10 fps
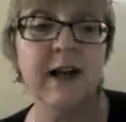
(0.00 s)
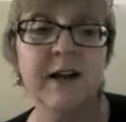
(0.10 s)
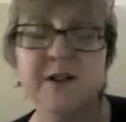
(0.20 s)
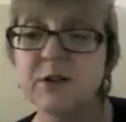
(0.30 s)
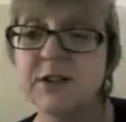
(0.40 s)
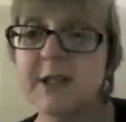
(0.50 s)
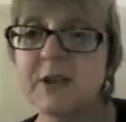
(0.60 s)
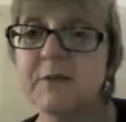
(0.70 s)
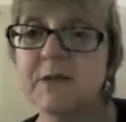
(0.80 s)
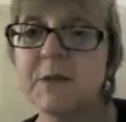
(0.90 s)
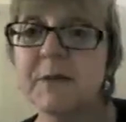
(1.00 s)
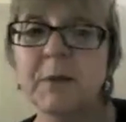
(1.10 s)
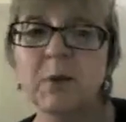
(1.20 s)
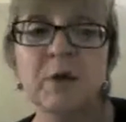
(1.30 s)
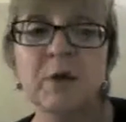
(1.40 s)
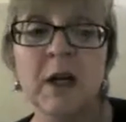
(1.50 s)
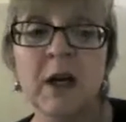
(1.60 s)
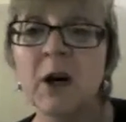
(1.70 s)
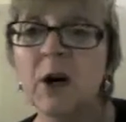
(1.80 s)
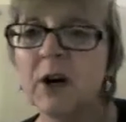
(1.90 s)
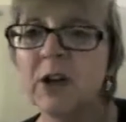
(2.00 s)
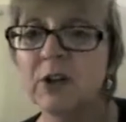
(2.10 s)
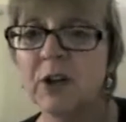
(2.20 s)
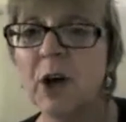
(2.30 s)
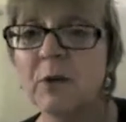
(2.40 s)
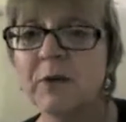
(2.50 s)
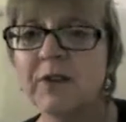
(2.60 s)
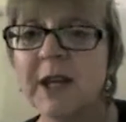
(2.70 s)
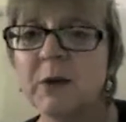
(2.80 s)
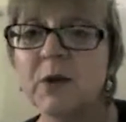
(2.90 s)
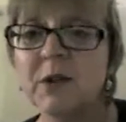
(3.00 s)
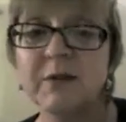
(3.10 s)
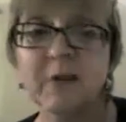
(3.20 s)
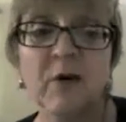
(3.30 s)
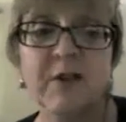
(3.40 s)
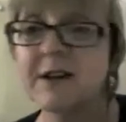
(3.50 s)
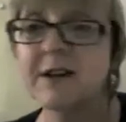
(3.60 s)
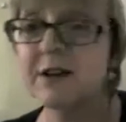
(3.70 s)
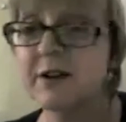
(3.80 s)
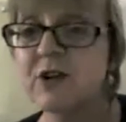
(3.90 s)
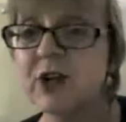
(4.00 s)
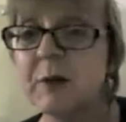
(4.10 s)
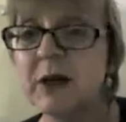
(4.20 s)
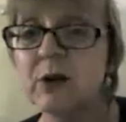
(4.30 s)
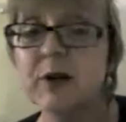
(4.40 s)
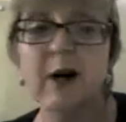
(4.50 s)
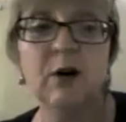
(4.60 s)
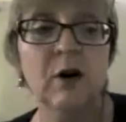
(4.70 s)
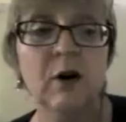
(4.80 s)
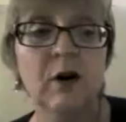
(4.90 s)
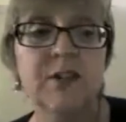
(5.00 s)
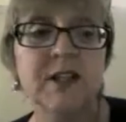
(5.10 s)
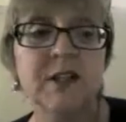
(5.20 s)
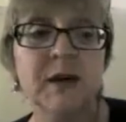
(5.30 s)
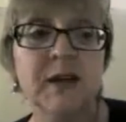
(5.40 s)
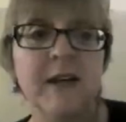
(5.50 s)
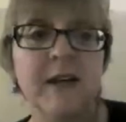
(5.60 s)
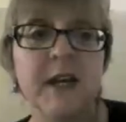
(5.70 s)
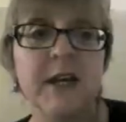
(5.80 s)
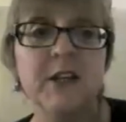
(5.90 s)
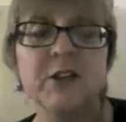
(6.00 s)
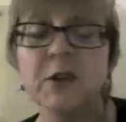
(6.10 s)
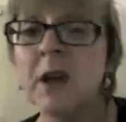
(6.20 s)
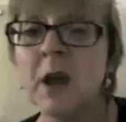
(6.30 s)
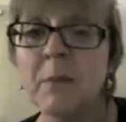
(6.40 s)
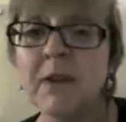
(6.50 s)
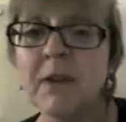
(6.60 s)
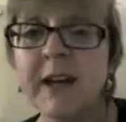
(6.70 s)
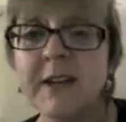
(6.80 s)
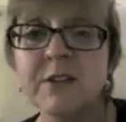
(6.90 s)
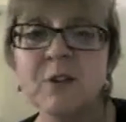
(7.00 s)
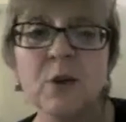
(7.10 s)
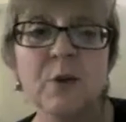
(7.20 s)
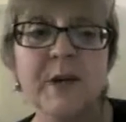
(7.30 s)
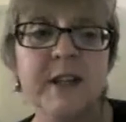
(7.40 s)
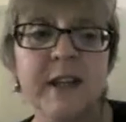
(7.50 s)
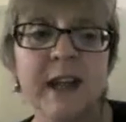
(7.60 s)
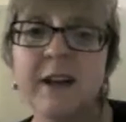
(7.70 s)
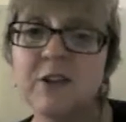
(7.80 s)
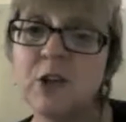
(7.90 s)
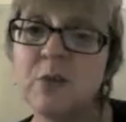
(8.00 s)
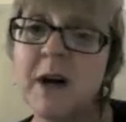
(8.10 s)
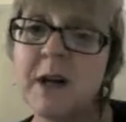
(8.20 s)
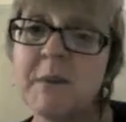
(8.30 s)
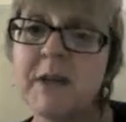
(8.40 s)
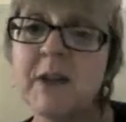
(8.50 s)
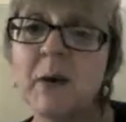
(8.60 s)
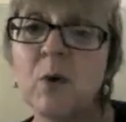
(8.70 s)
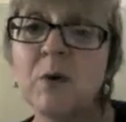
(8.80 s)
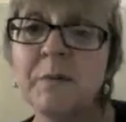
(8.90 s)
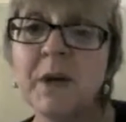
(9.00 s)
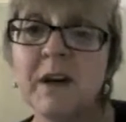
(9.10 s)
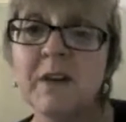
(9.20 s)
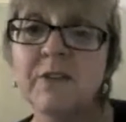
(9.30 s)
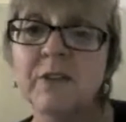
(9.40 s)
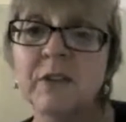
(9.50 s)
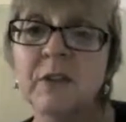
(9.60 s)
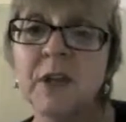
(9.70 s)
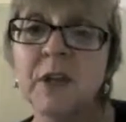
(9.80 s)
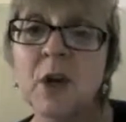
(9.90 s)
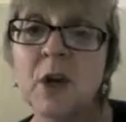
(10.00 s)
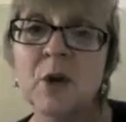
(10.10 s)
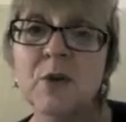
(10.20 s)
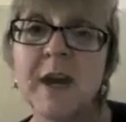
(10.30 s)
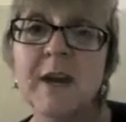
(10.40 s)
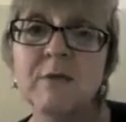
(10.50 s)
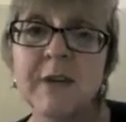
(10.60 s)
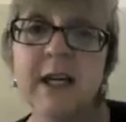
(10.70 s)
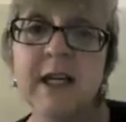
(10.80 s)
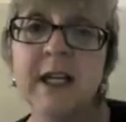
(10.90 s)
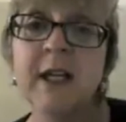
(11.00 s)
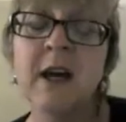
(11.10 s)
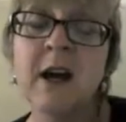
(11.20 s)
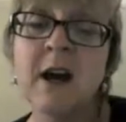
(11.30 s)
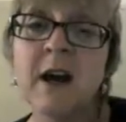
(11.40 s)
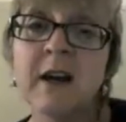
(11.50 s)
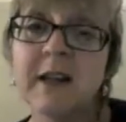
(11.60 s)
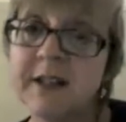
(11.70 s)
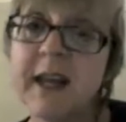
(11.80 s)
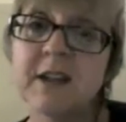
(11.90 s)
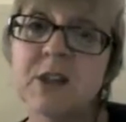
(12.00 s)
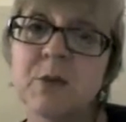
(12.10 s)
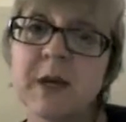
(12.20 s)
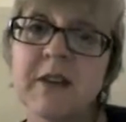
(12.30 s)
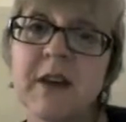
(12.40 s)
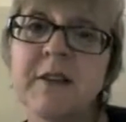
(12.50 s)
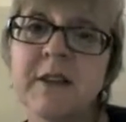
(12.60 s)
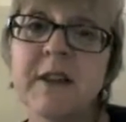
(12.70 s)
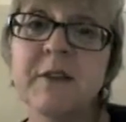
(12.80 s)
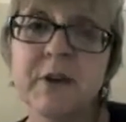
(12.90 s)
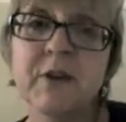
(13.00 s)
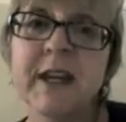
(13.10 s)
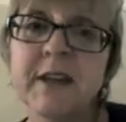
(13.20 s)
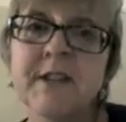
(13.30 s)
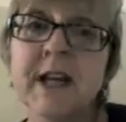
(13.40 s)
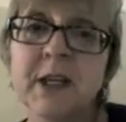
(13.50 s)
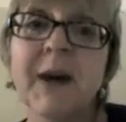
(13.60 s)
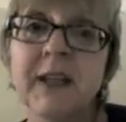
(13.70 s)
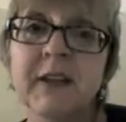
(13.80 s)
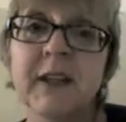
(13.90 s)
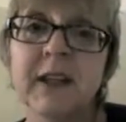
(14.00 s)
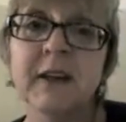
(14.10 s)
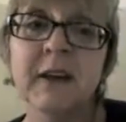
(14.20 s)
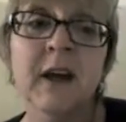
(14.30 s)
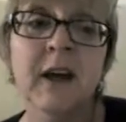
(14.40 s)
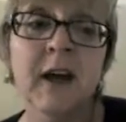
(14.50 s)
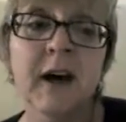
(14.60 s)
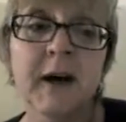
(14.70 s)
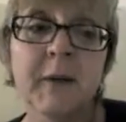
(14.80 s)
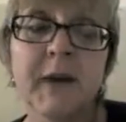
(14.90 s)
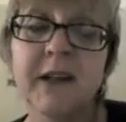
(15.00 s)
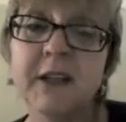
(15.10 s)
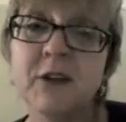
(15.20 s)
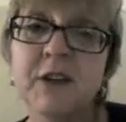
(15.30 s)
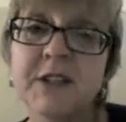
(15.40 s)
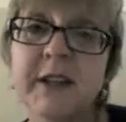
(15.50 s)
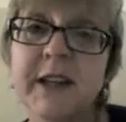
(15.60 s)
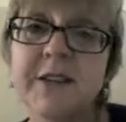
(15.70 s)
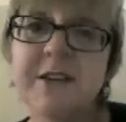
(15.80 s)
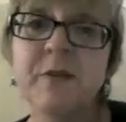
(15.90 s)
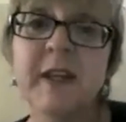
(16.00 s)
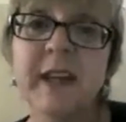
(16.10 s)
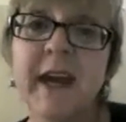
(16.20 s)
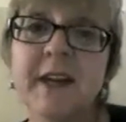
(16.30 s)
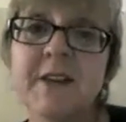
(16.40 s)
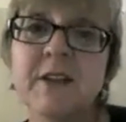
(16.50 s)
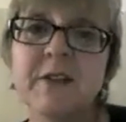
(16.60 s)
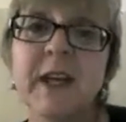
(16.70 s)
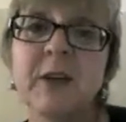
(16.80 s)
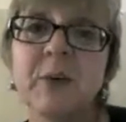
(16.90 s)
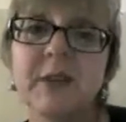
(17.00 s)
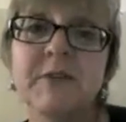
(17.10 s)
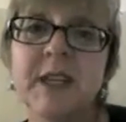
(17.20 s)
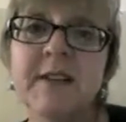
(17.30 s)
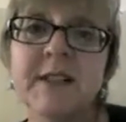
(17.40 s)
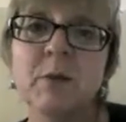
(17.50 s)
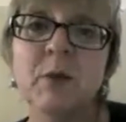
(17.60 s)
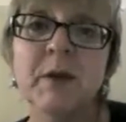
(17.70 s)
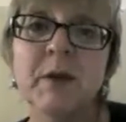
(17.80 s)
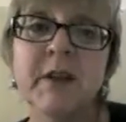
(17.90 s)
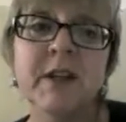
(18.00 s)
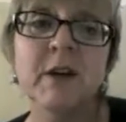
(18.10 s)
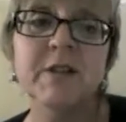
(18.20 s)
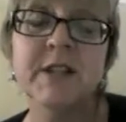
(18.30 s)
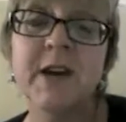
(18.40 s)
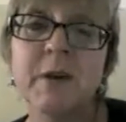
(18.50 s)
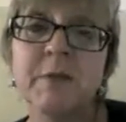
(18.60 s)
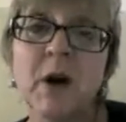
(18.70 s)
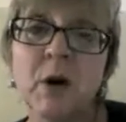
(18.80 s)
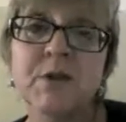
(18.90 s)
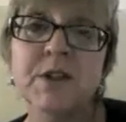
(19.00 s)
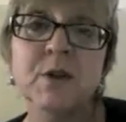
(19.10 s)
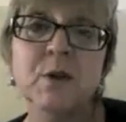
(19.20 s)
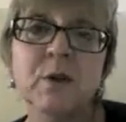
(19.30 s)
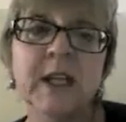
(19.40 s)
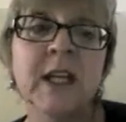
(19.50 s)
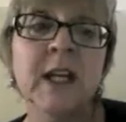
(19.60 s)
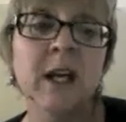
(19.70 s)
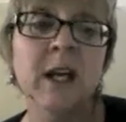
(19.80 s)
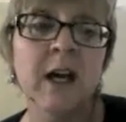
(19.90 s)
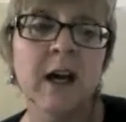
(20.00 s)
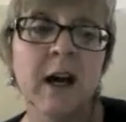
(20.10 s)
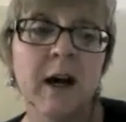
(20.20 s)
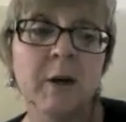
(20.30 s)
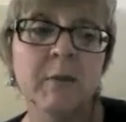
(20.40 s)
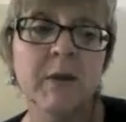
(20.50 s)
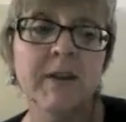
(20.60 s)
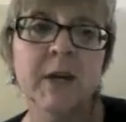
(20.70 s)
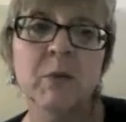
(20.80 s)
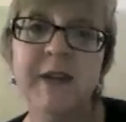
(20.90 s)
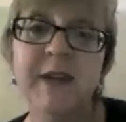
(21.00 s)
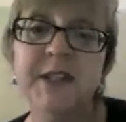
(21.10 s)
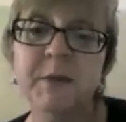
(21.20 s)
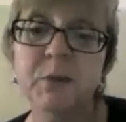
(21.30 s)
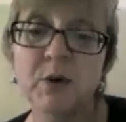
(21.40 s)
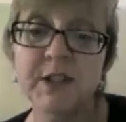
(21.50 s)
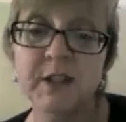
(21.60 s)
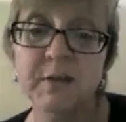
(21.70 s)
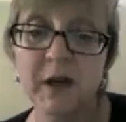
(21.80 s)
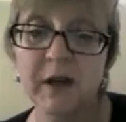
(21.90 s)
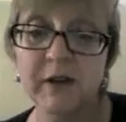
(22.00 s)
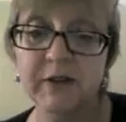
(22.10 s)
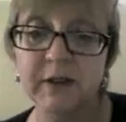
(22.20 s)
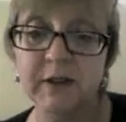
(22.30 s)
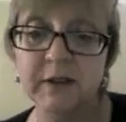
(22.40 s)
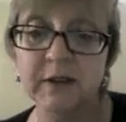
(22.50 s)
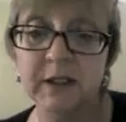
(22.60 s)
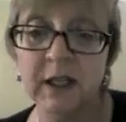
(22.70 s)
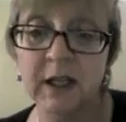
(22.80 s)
last two symptoms, you'd hope that they would have contacted their GP or their oncologist by that stage. But that isn't always the case. You might be that one person who they really connect with and that they feel they can tell you anything, and in nursing that's often the case, that they will have seen someone but they don't tell them the whole story, and they want that supportive person.